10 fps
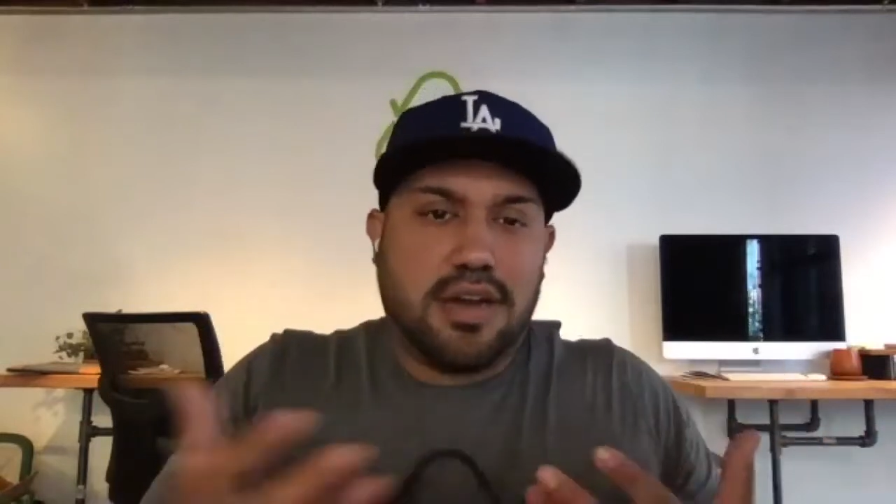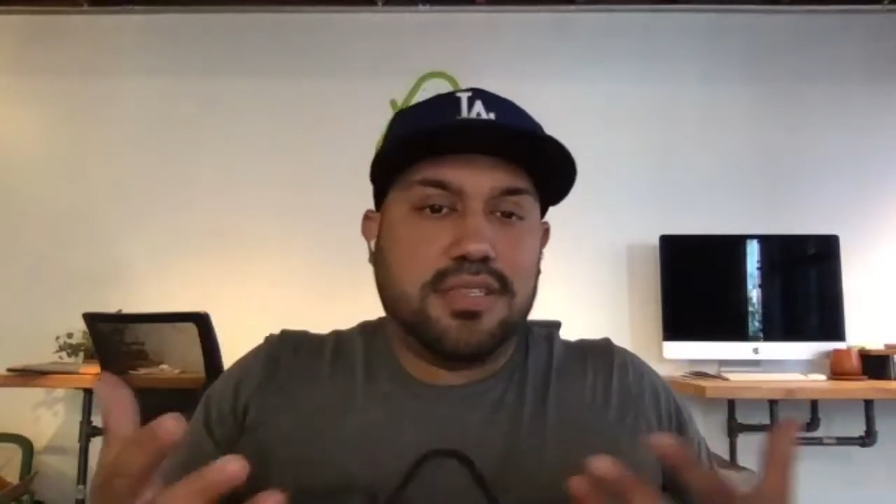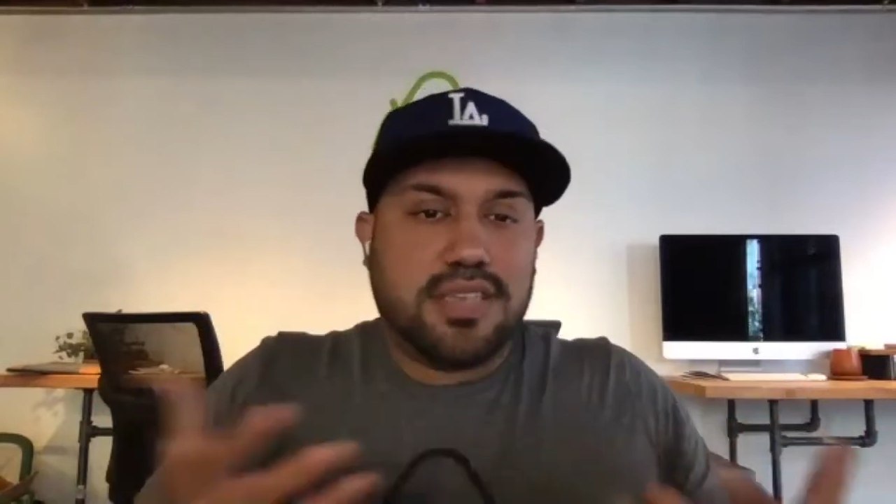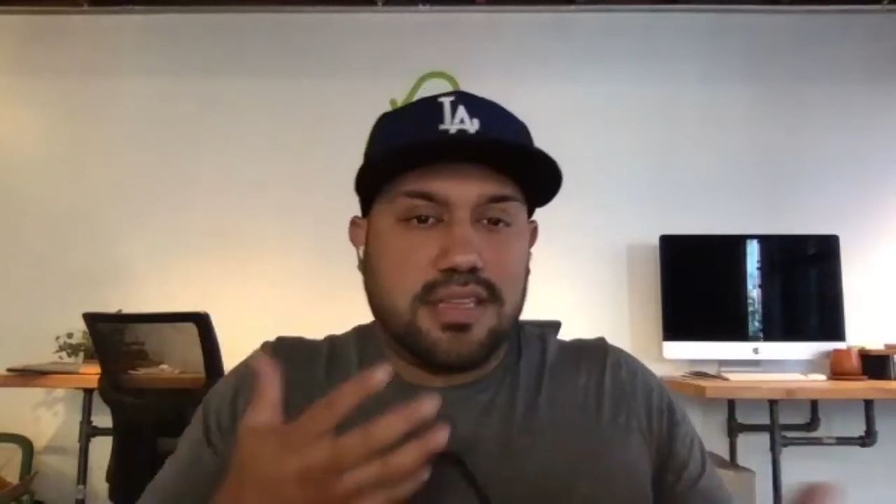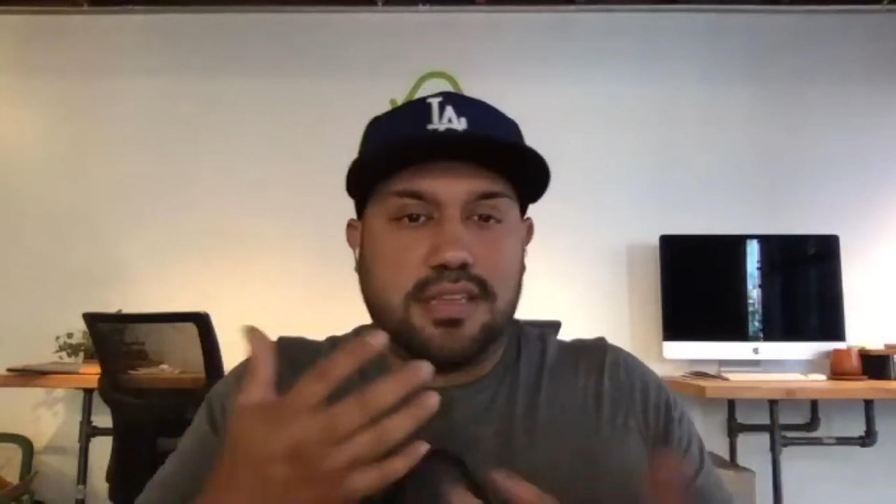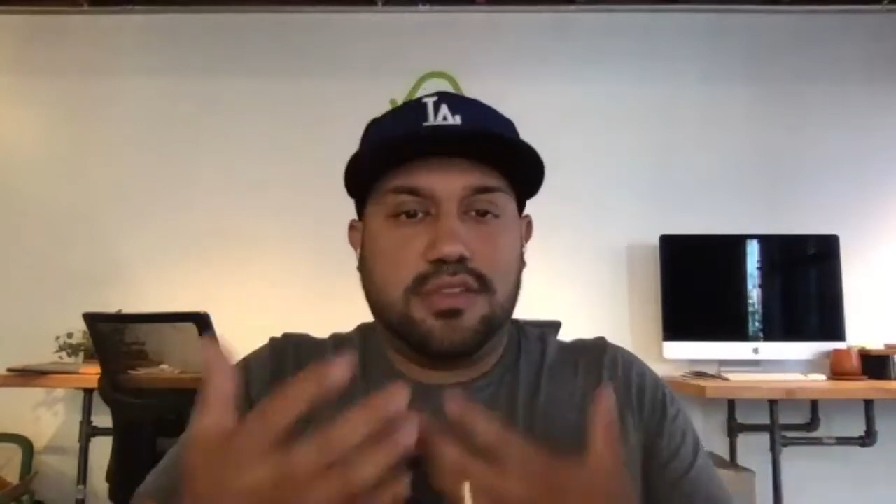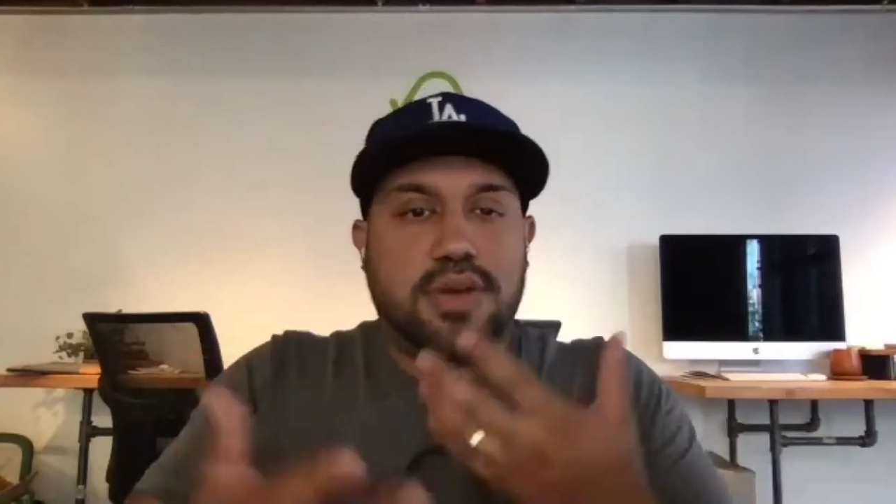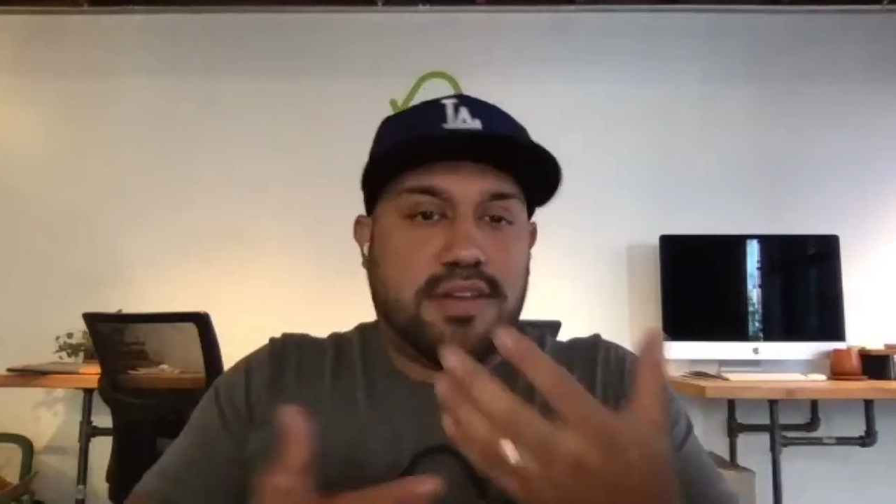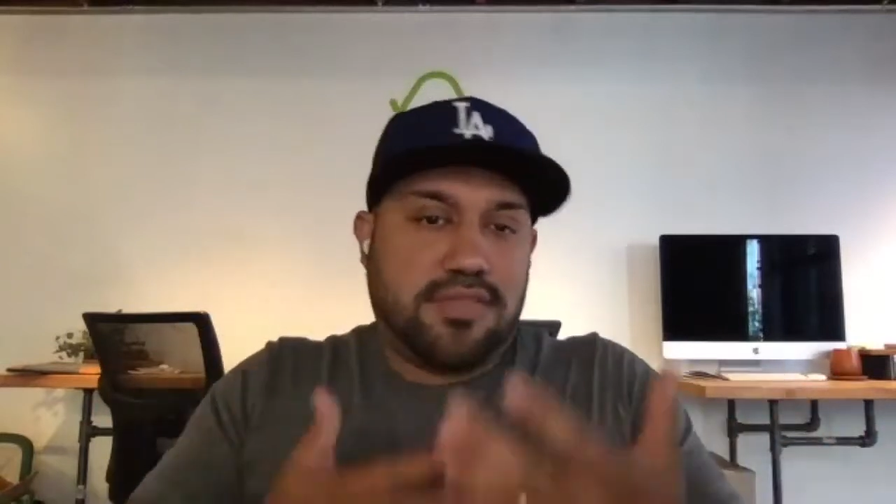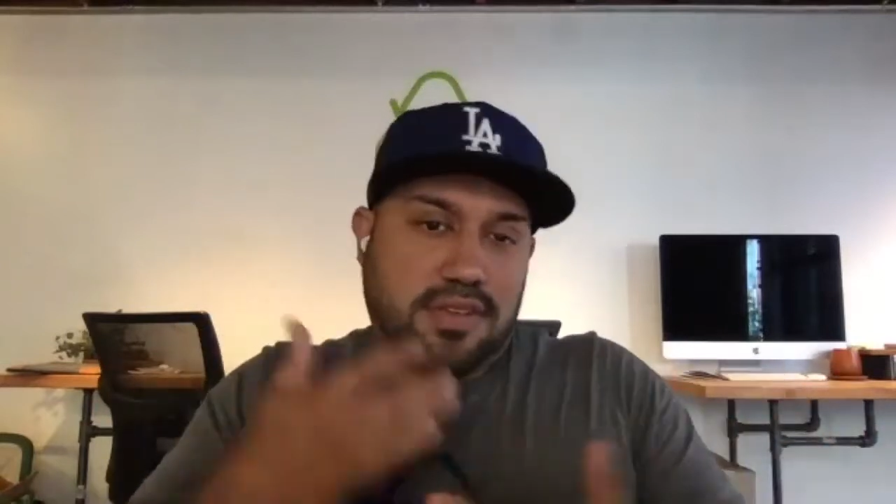it's like you
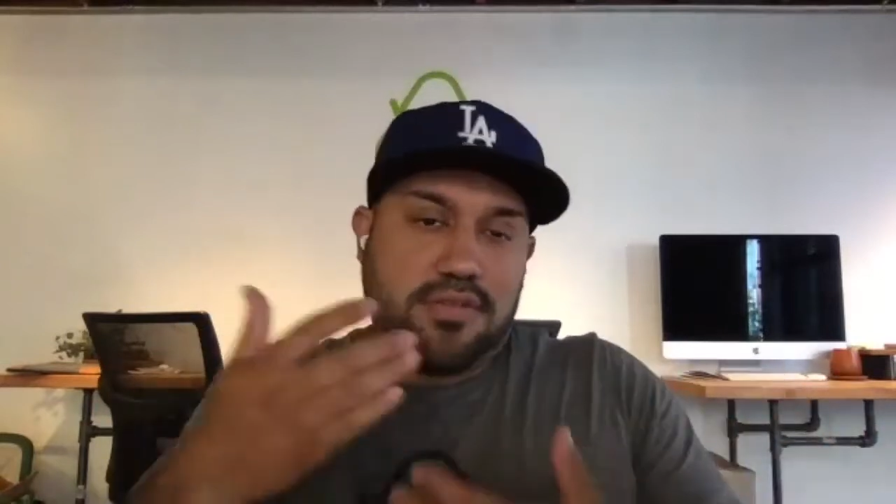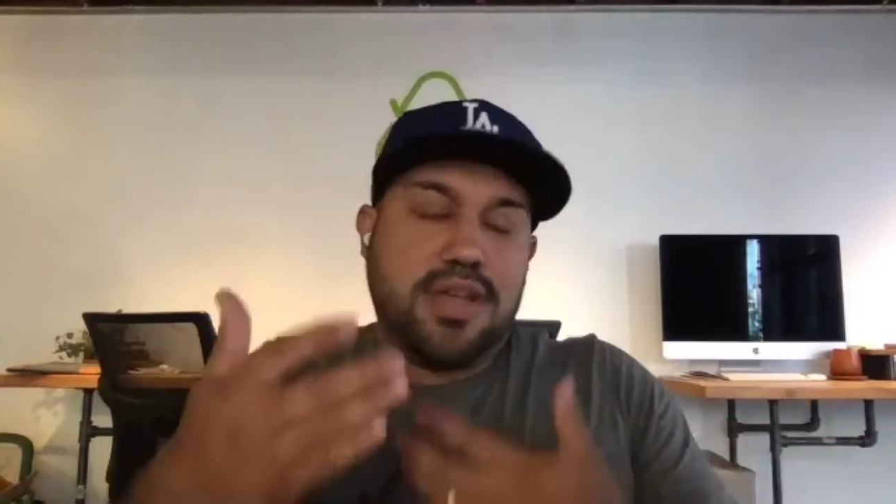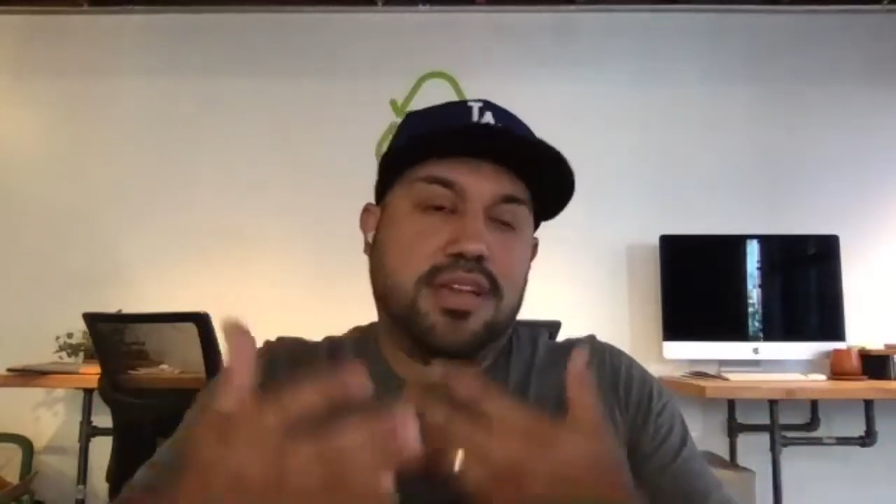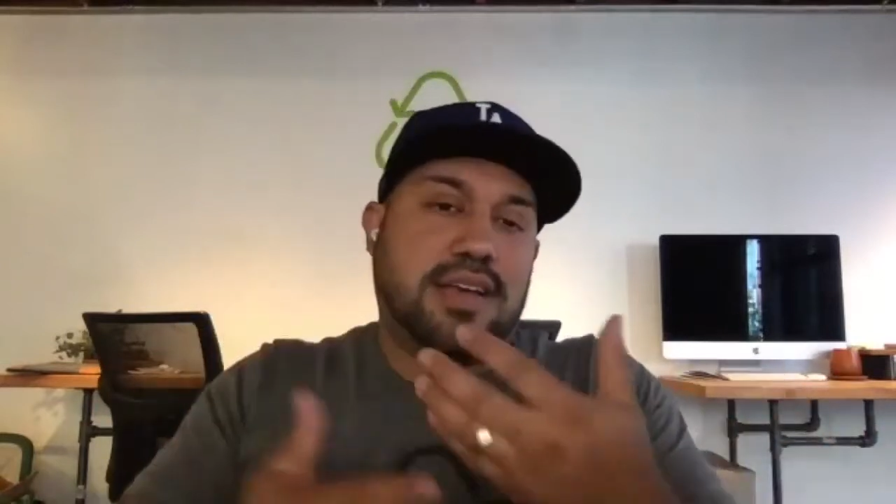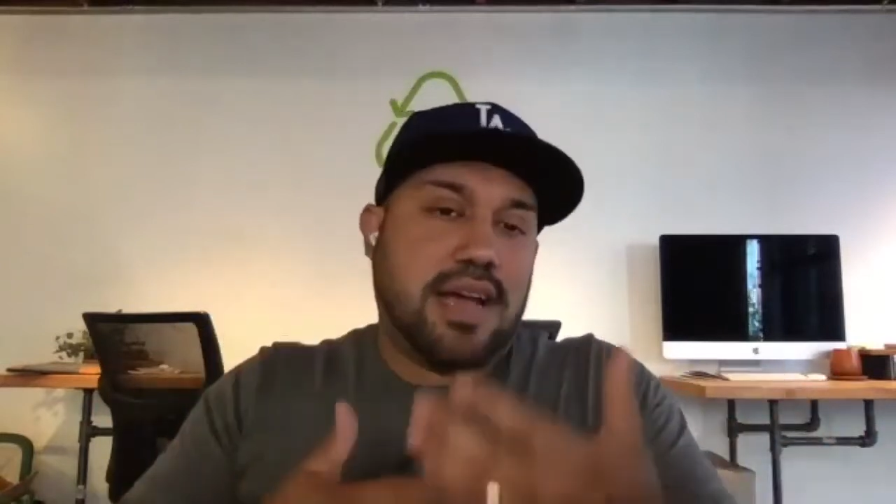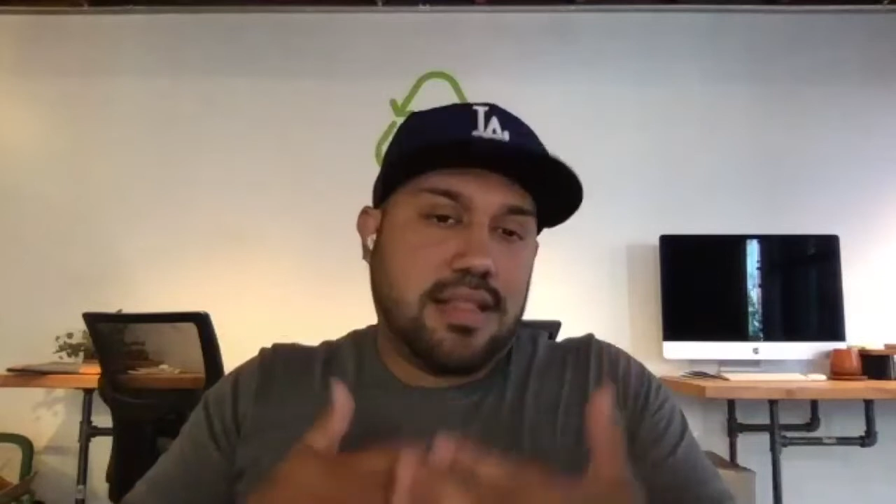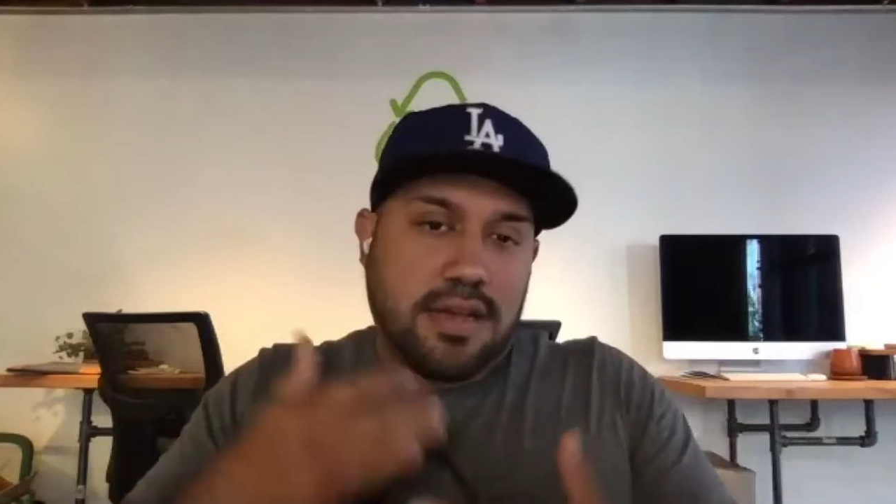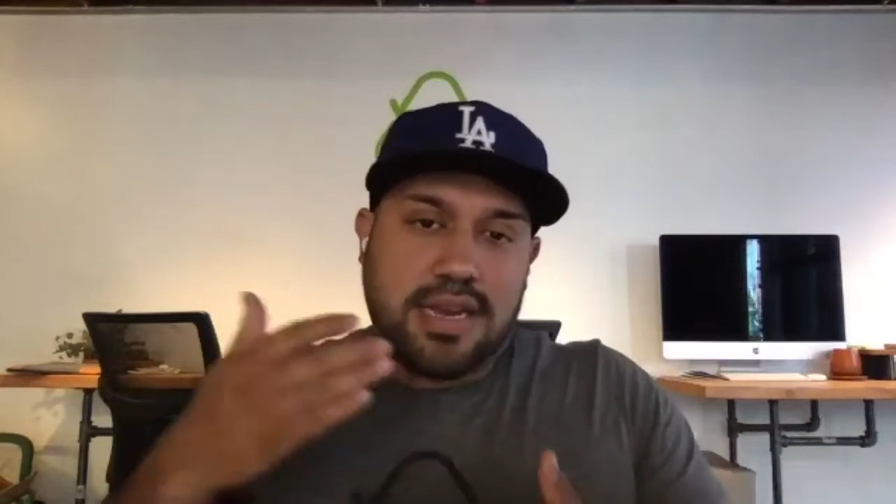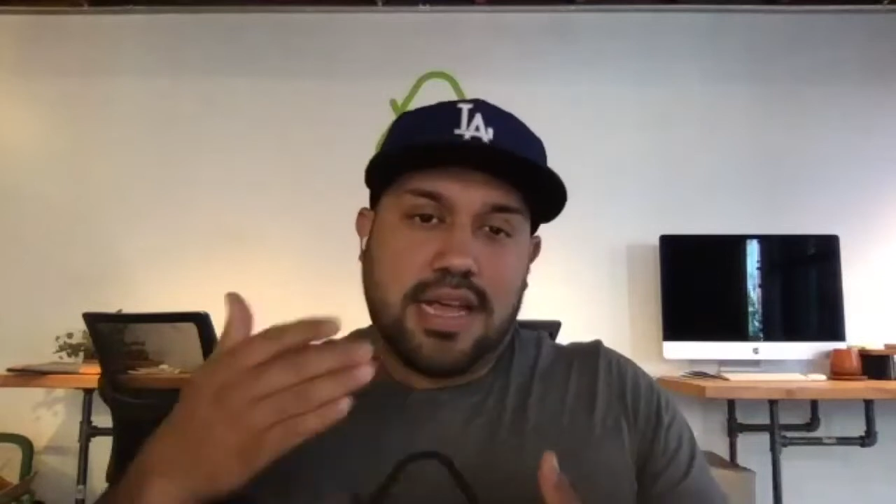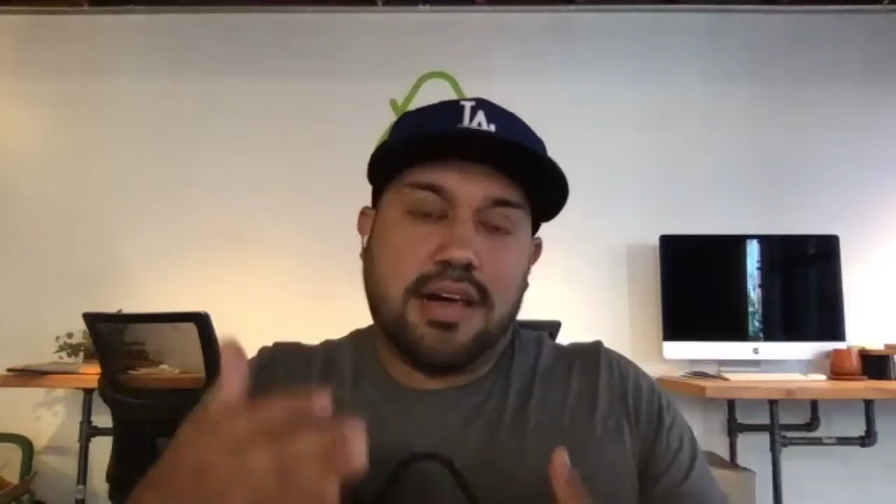have to create a
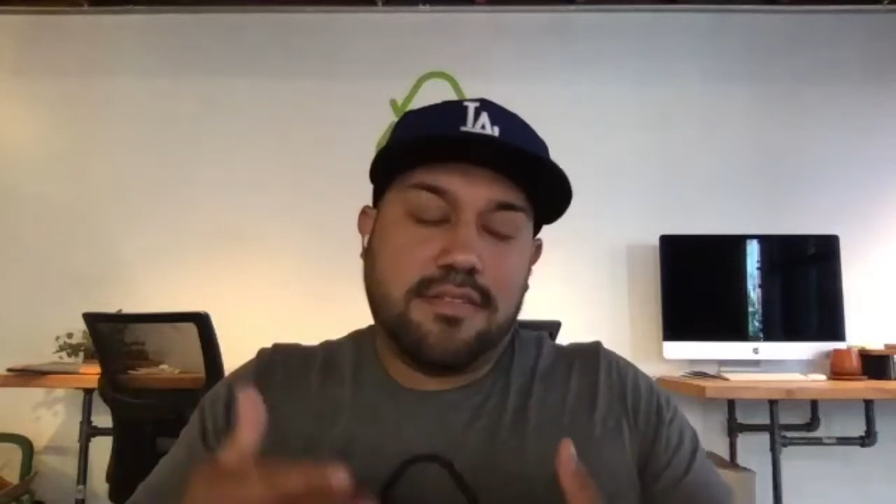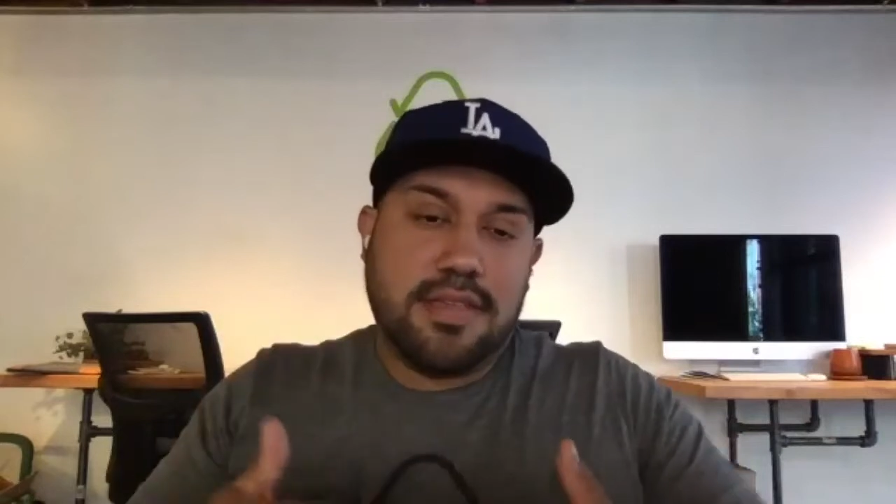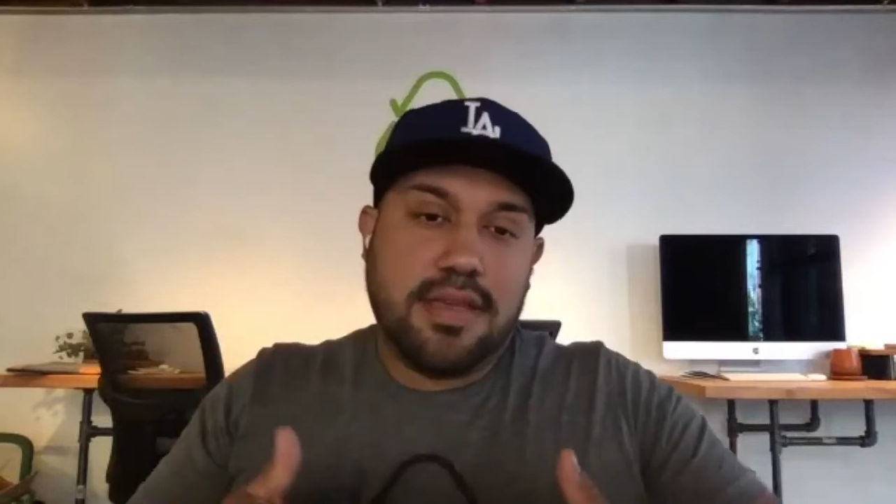dialogue and allow